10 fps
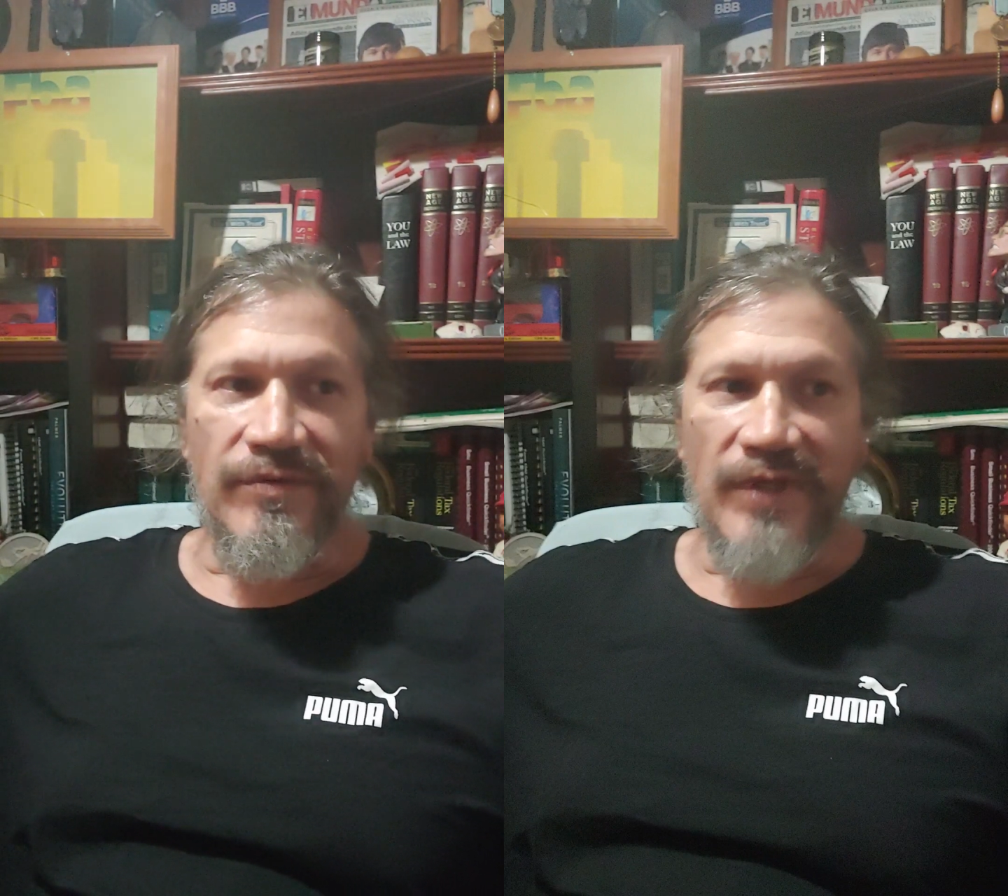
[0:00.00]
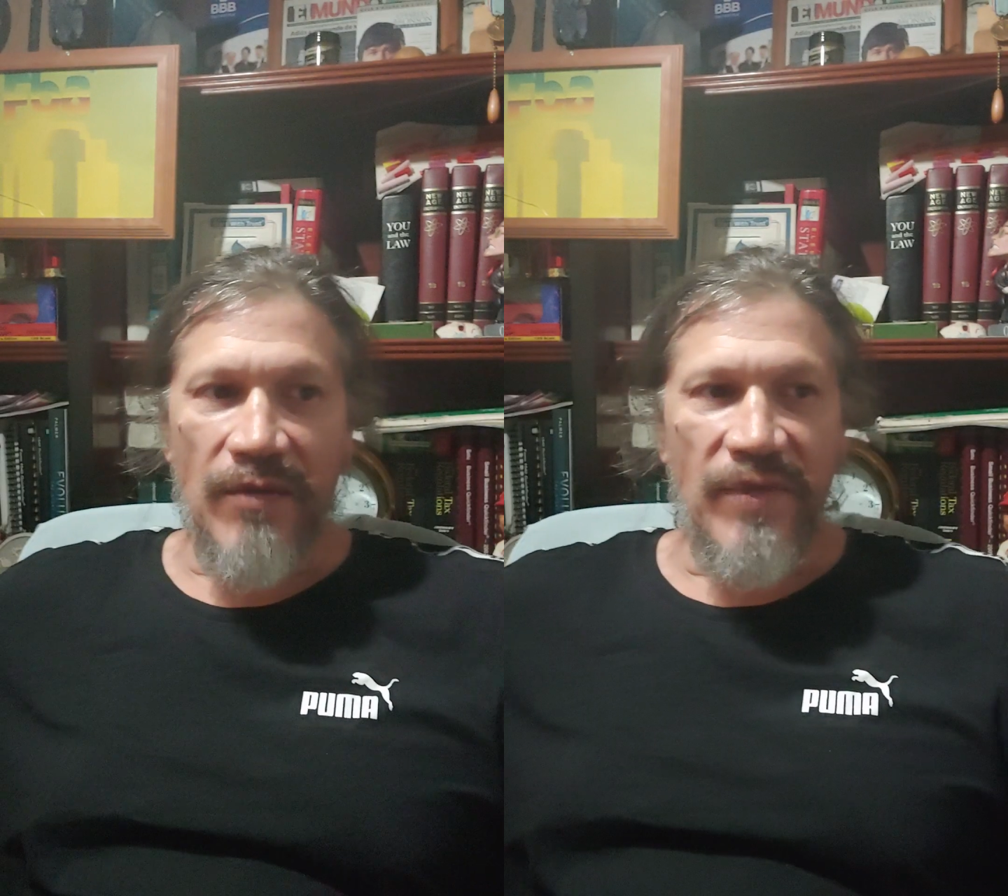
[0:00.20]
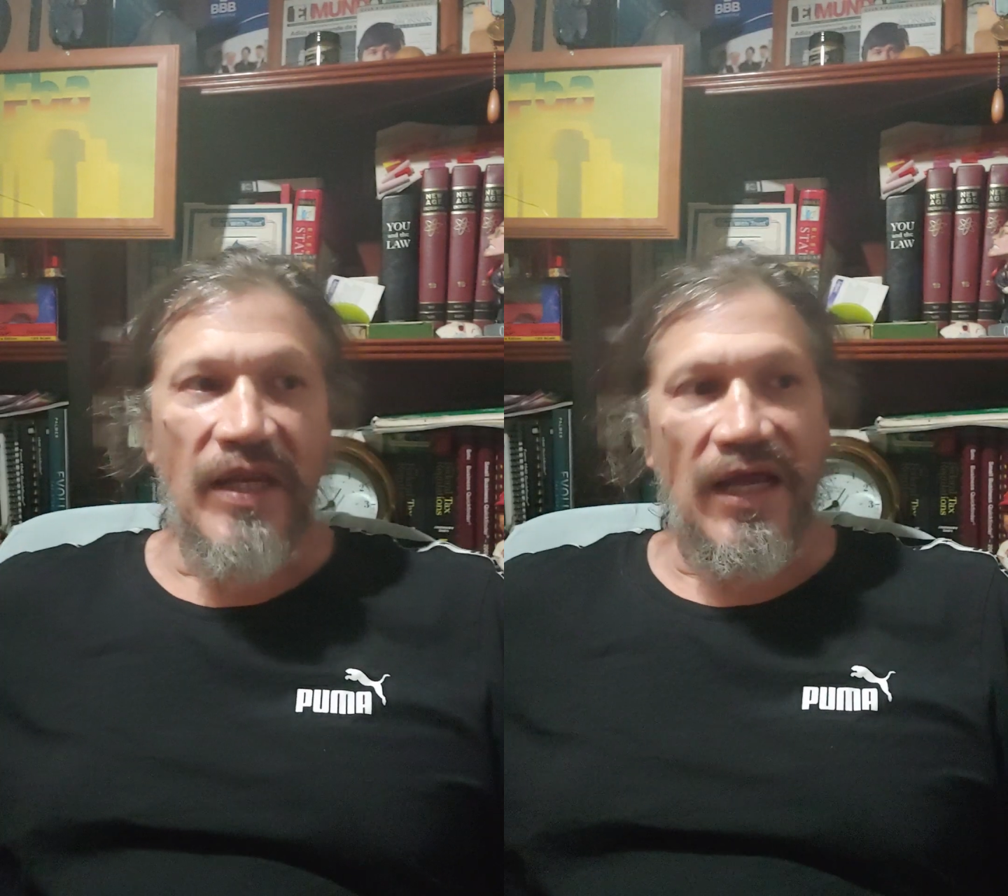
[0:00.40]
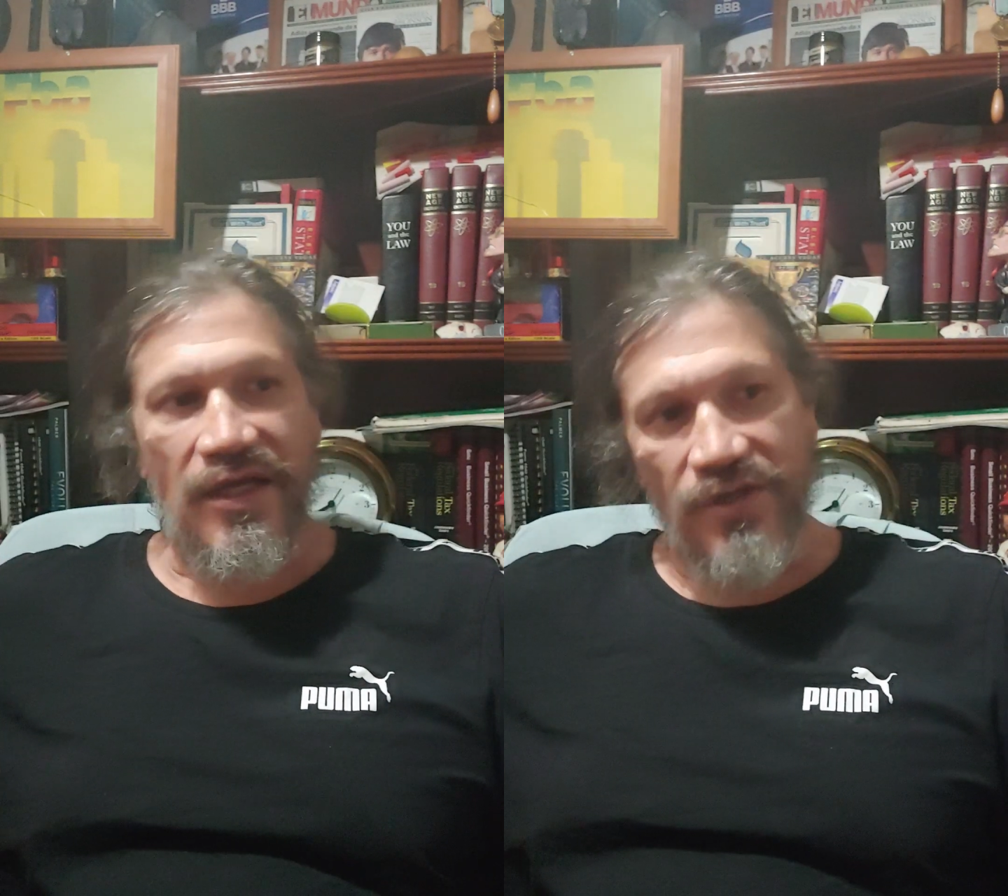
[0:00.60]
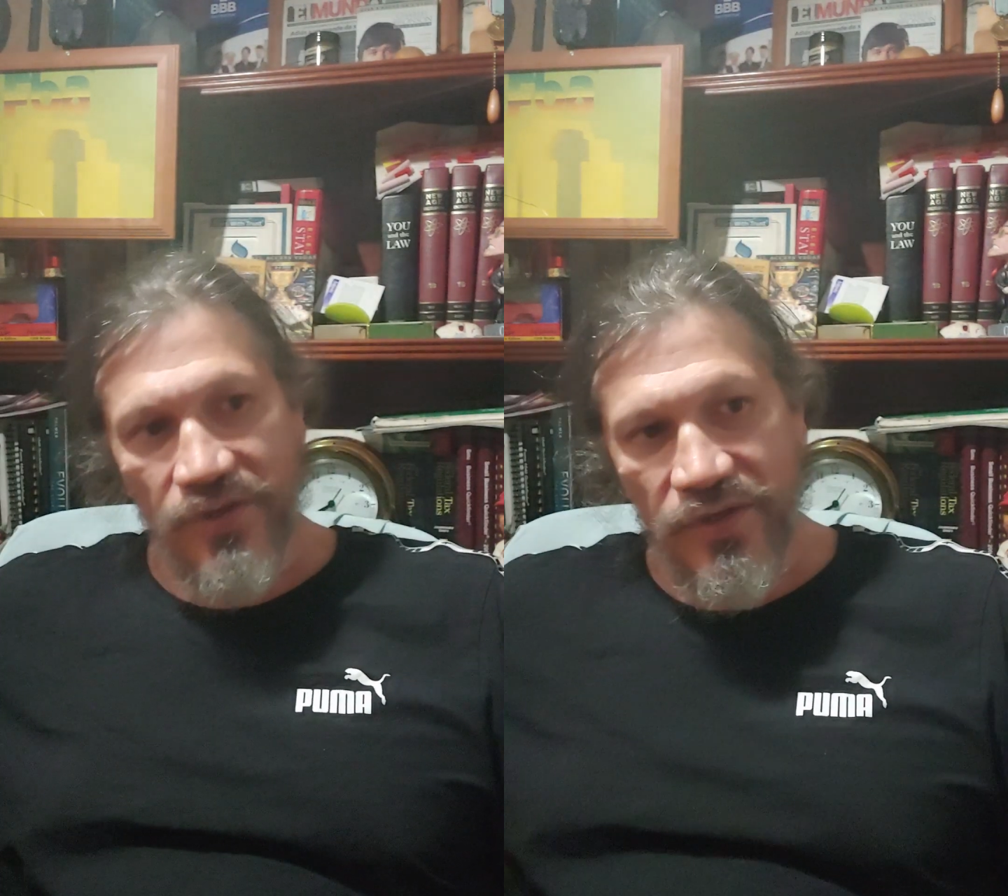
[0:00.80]
Not many. I
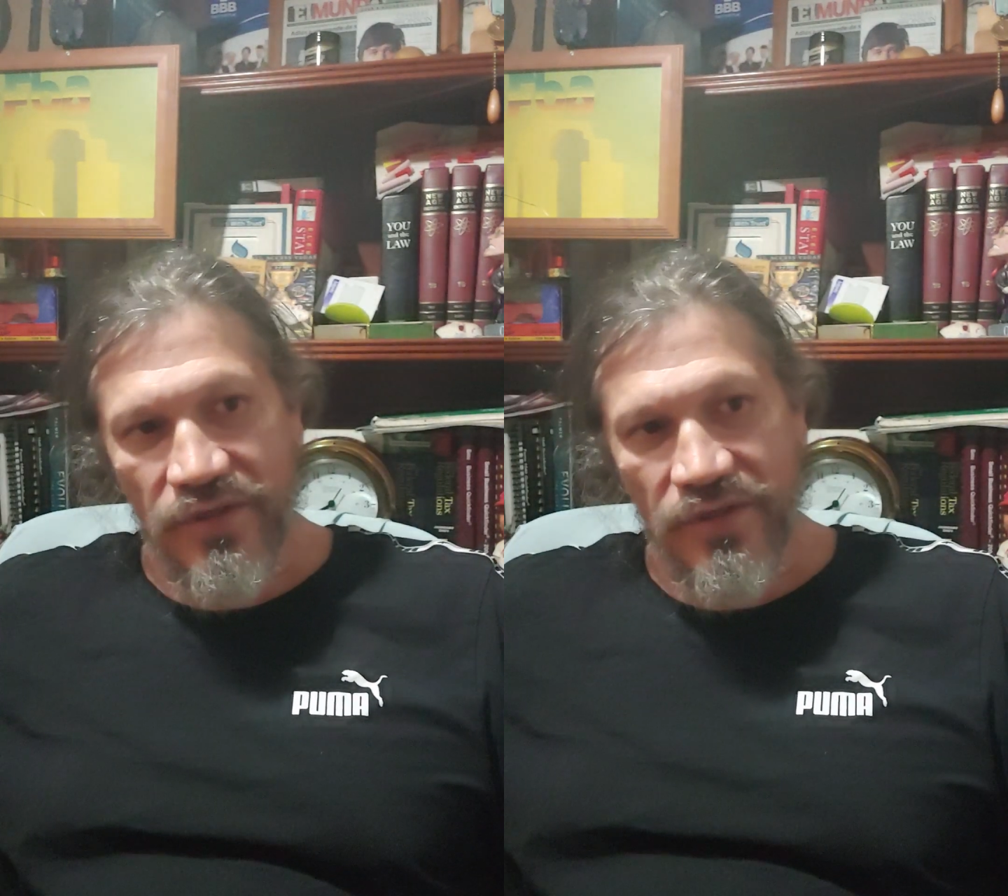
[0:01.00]
can do